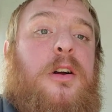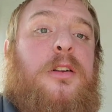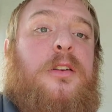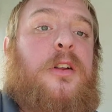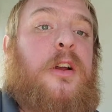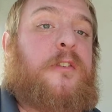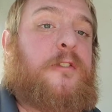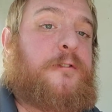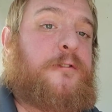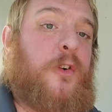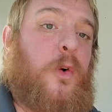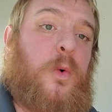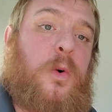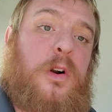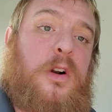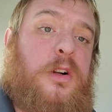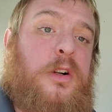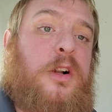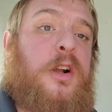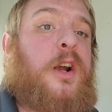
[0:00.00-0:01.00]
and
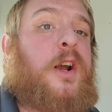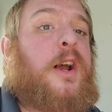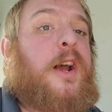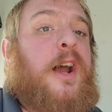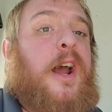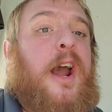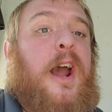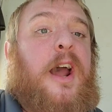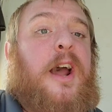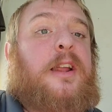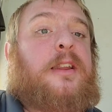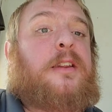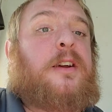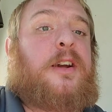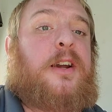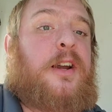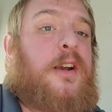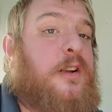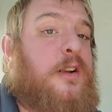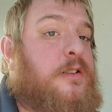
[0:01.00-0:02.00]
foreign and
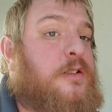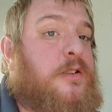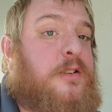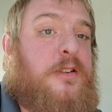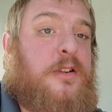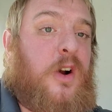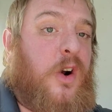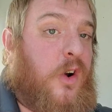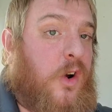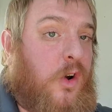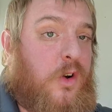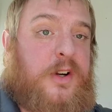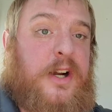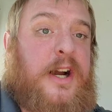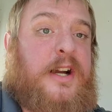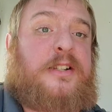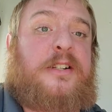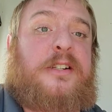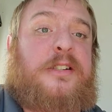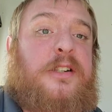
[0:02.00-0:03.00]
all
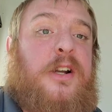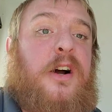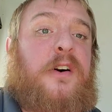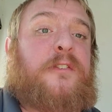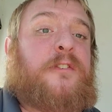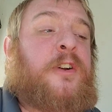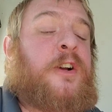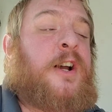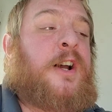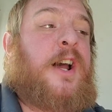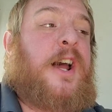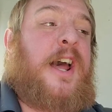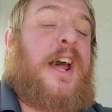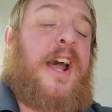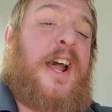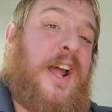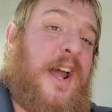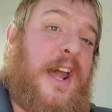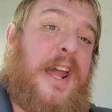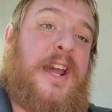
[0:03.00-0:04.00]
kinds of stuff.
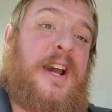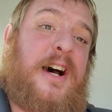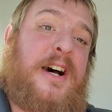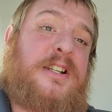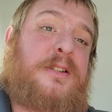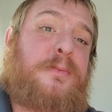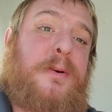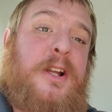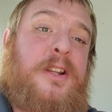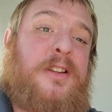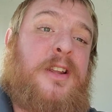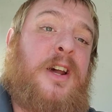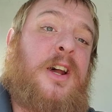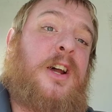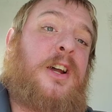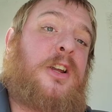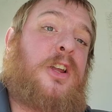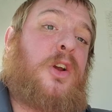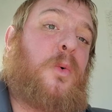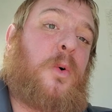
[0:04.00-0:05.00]
Hey, husband,
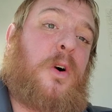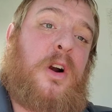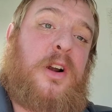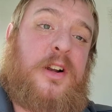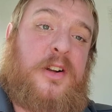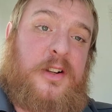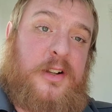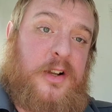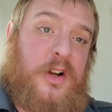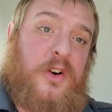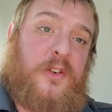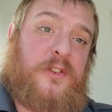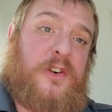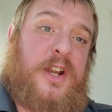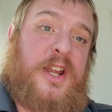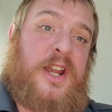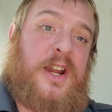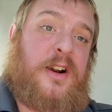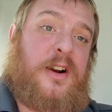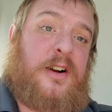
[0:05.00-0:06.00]
you work over
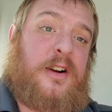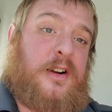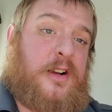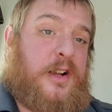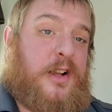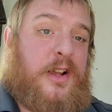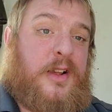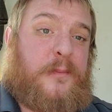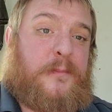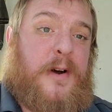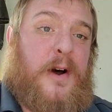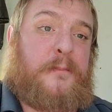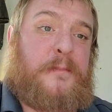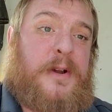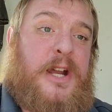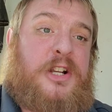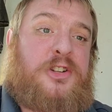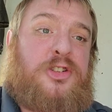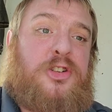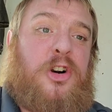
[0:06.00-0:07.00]
here. I'll
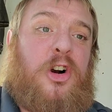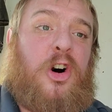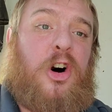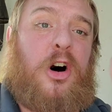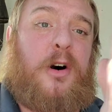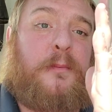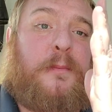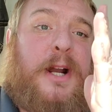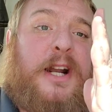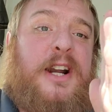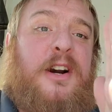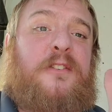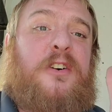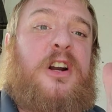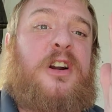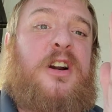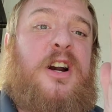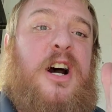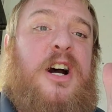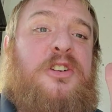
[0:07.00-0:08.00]
make sure all my
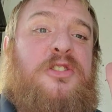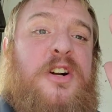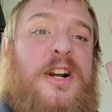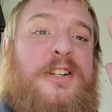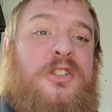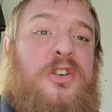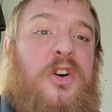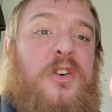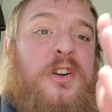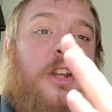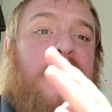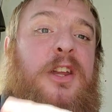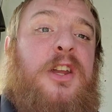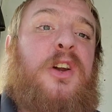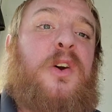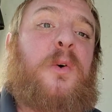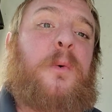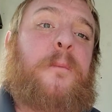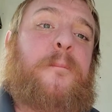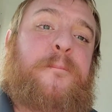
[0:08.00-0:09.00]
government contracts go to
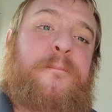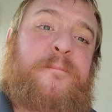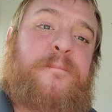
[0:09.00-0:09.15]
you.